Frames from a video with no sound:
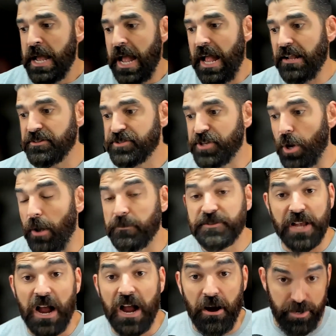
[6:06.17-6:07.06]
And so I'm
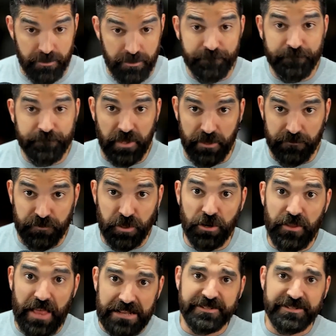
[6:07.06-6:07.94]
sorry, if
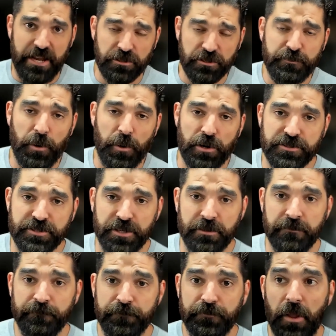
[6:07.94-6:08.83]
you're that
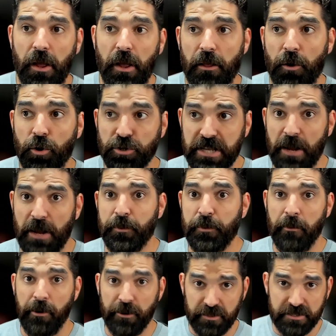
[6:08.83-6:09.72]
salesperson who's got
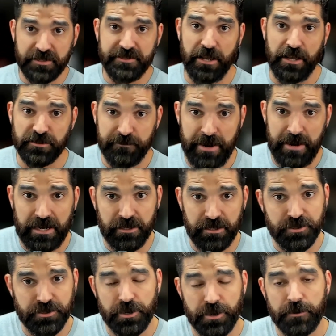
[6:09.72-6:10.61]
promoted to sales
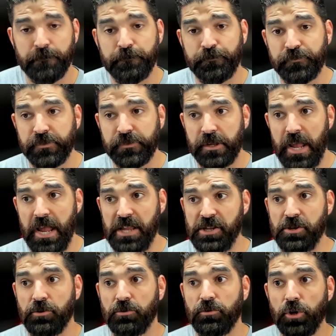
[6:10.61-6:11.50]
manager
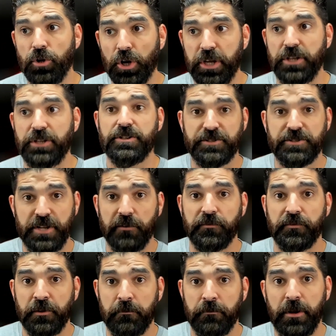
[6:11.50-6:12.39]
and you look at
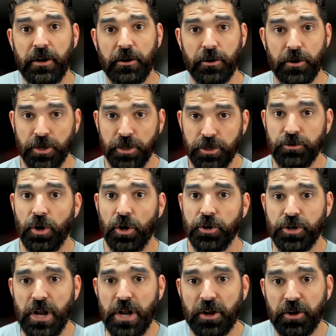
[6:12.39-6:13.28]
yourself in the mirror and you know
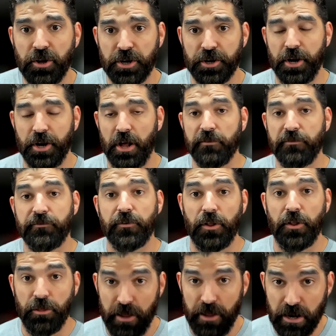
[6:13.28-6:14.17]
you're not good enough,
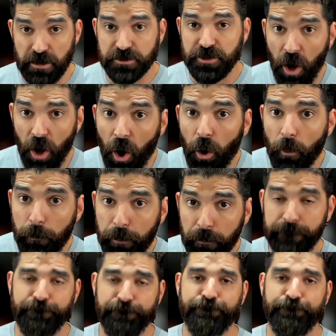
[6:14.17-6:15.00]
there's hope,